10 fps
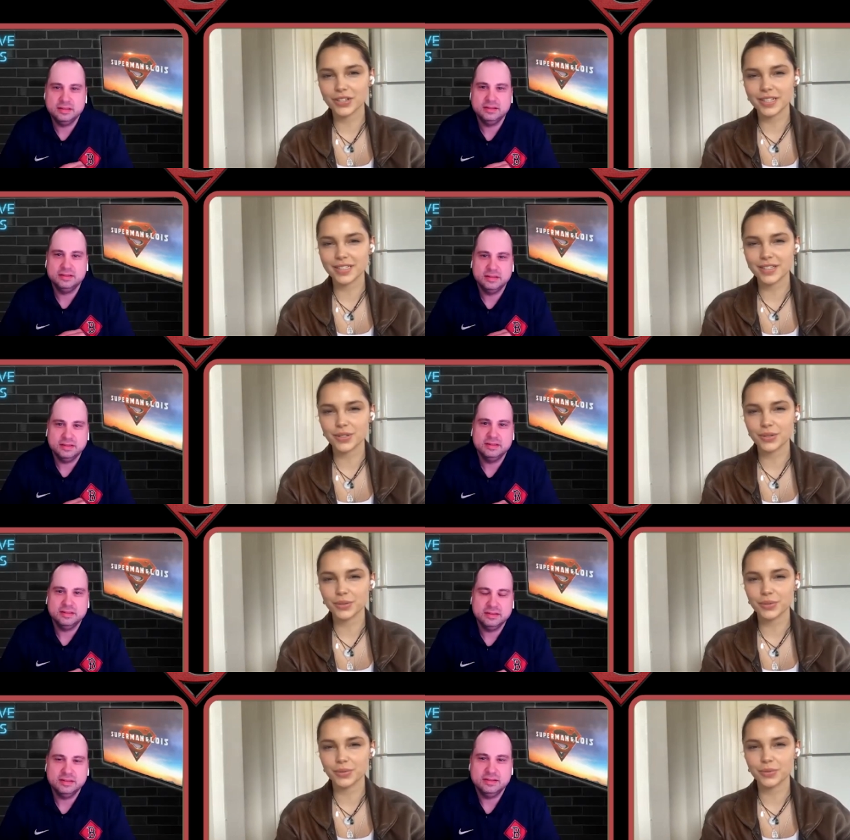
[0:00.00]
Speaker 1: turned
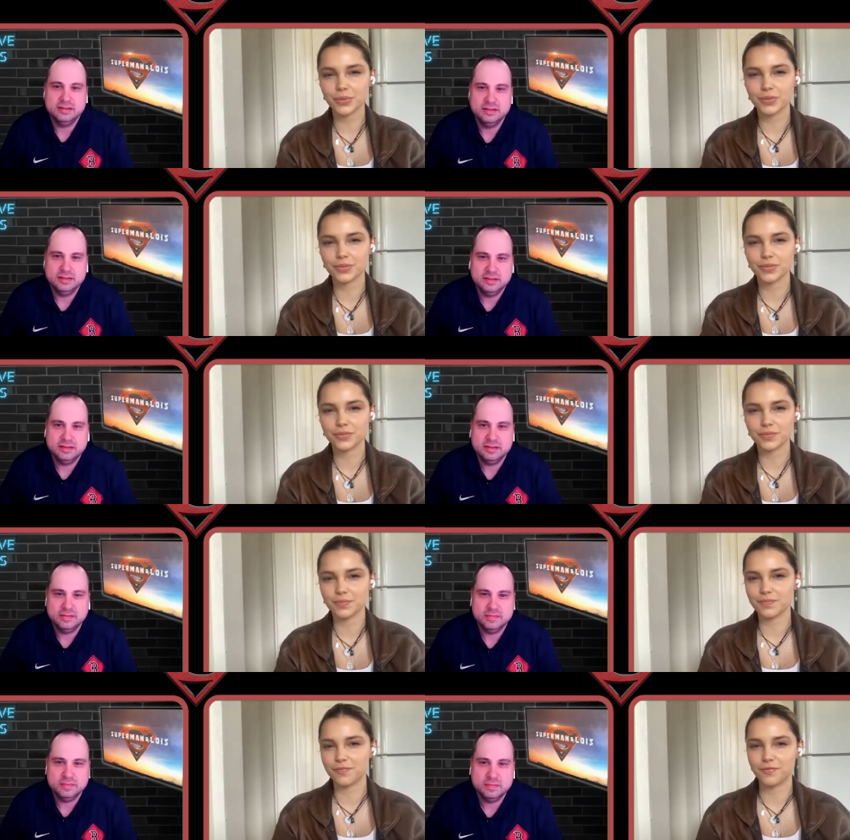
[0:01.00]
into
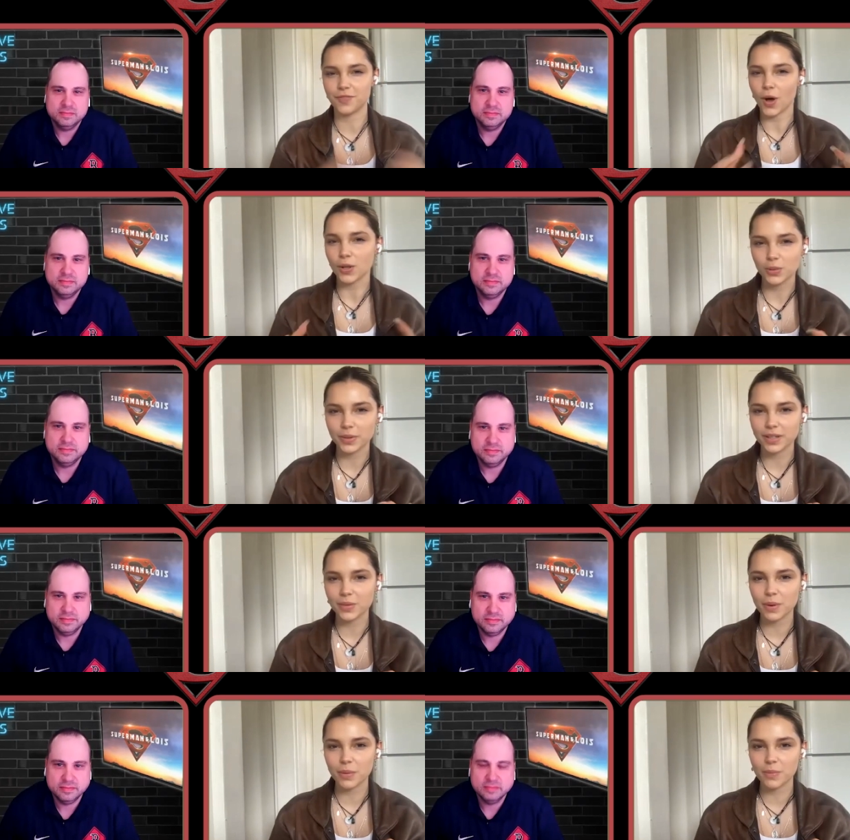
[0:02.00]
following
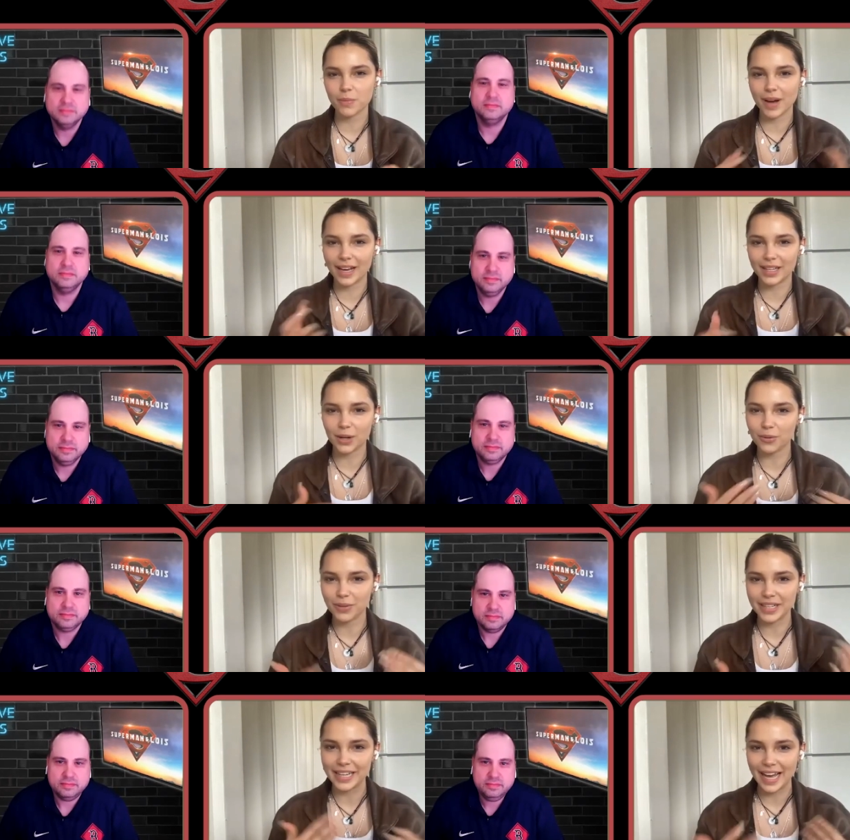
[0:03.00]
what I
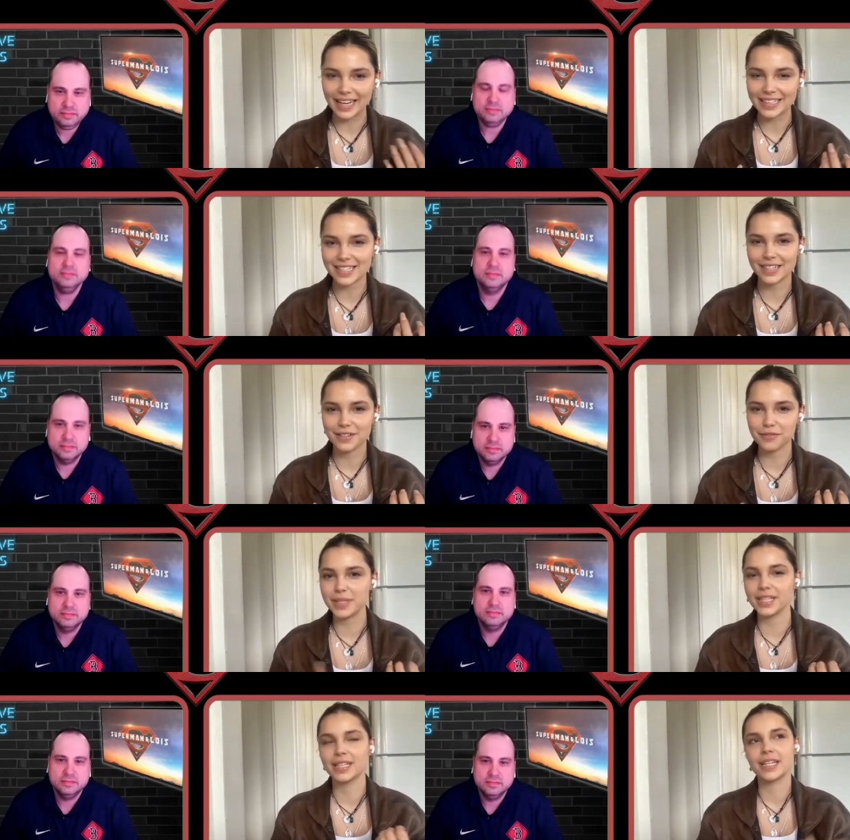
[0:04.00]
already had inside of
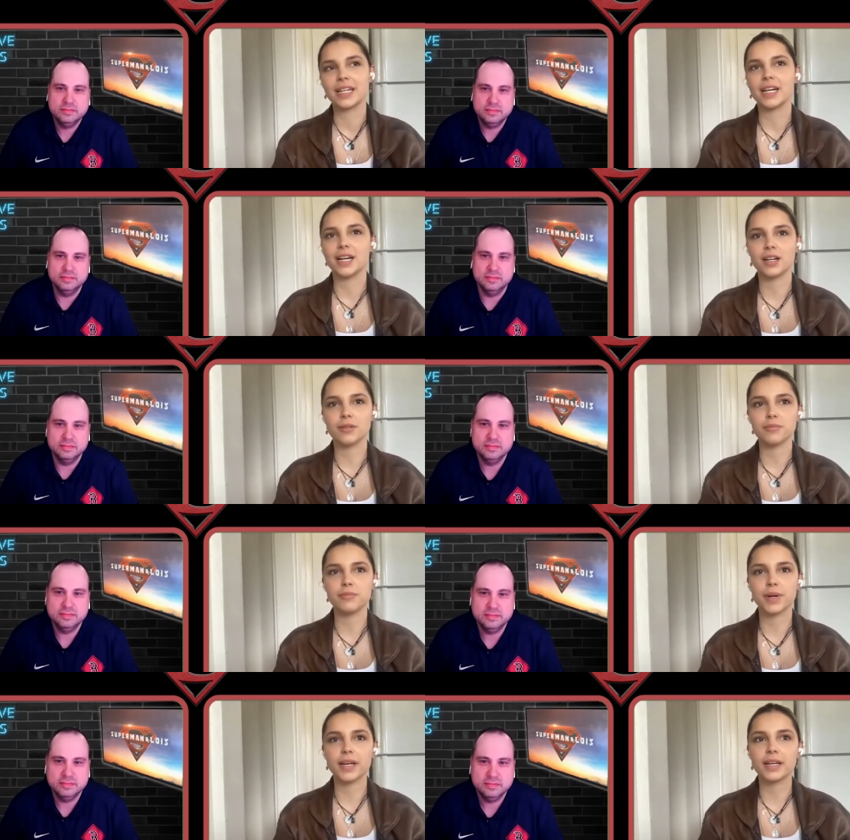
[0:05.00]
me. Mm. Um,
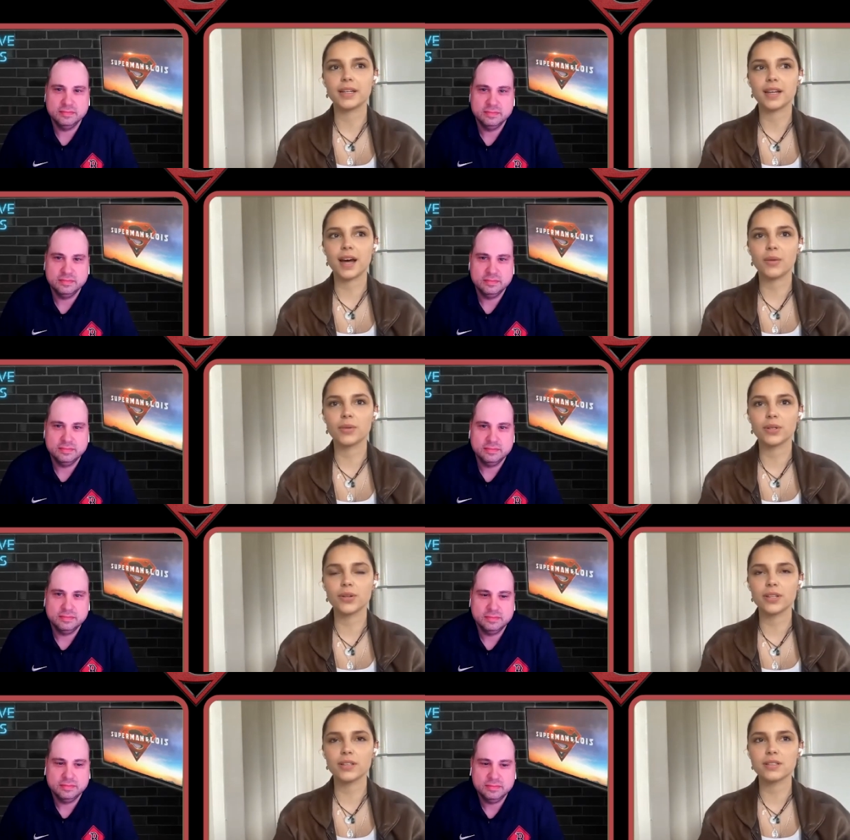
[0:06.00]
but I would go to
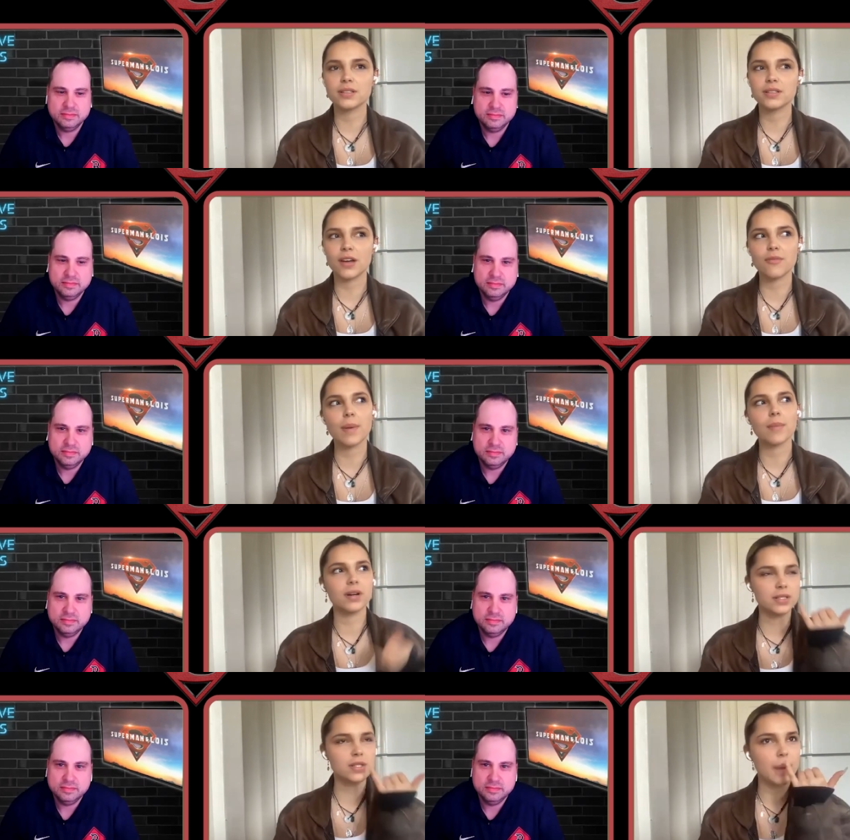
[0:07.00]
these. I
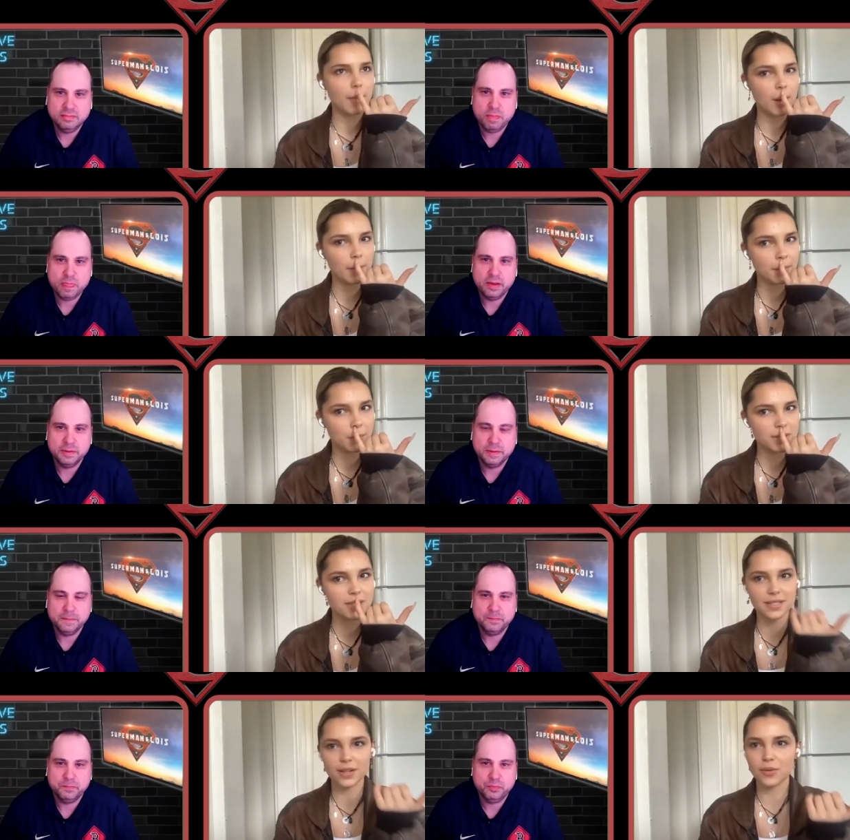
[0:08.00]
remember, so my mom was a
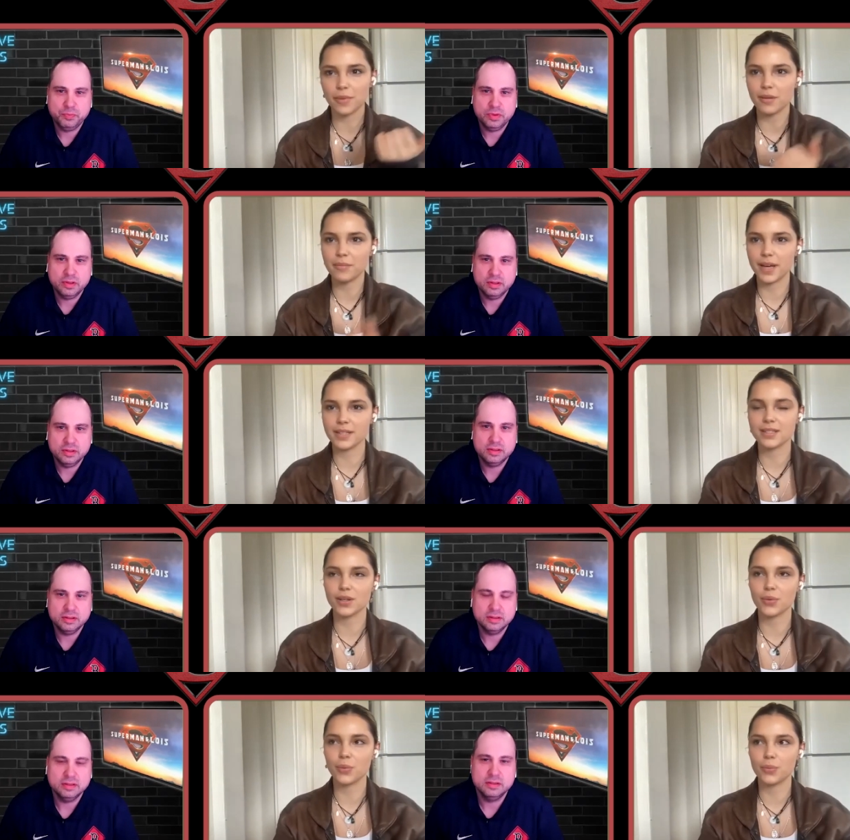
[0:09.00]
single mom, and
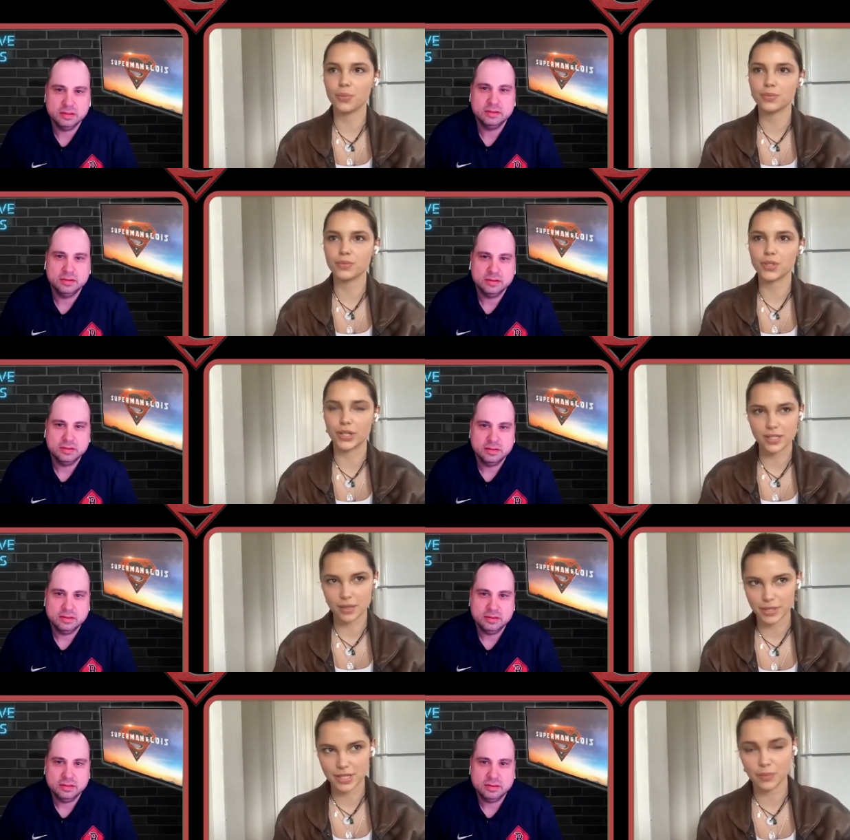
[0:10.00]
so during
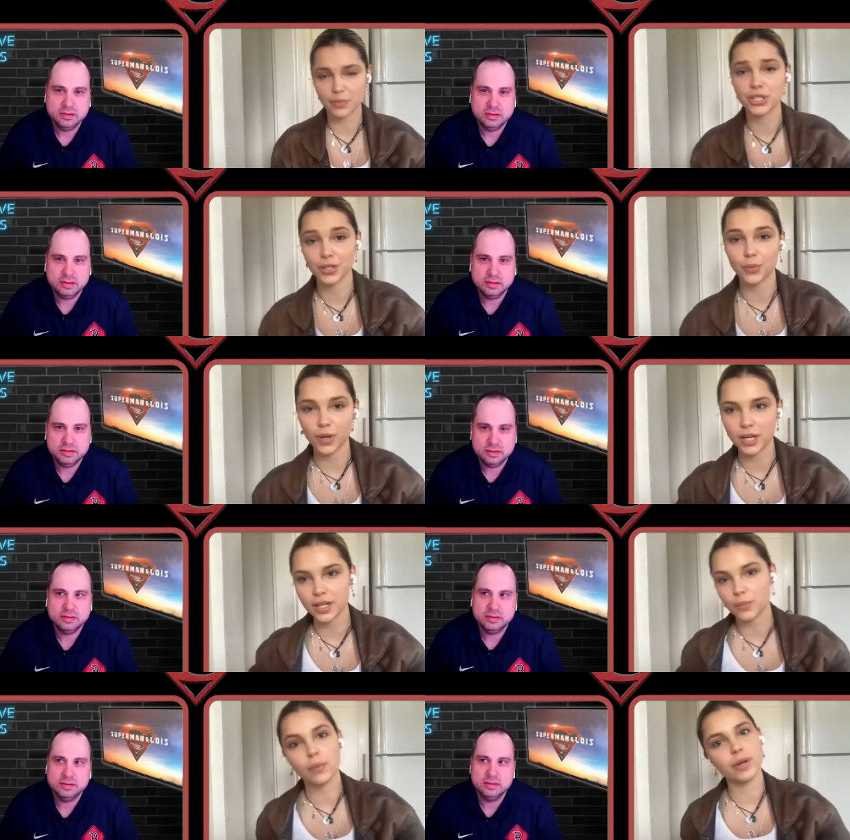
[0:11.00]
summertime when she had to work
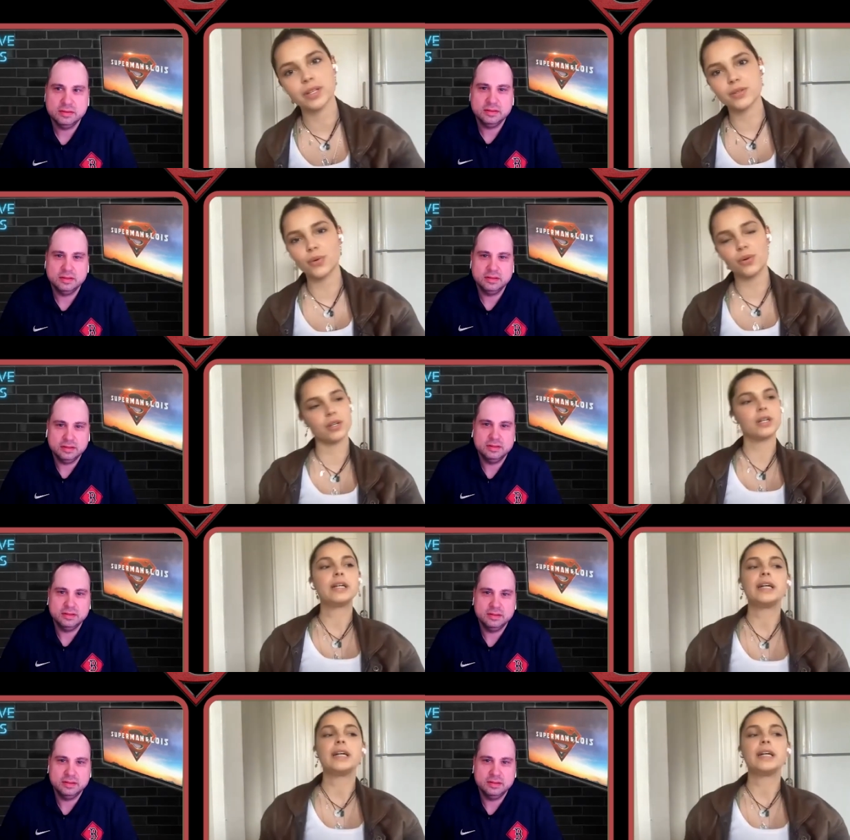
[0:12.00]
and we weren't in school.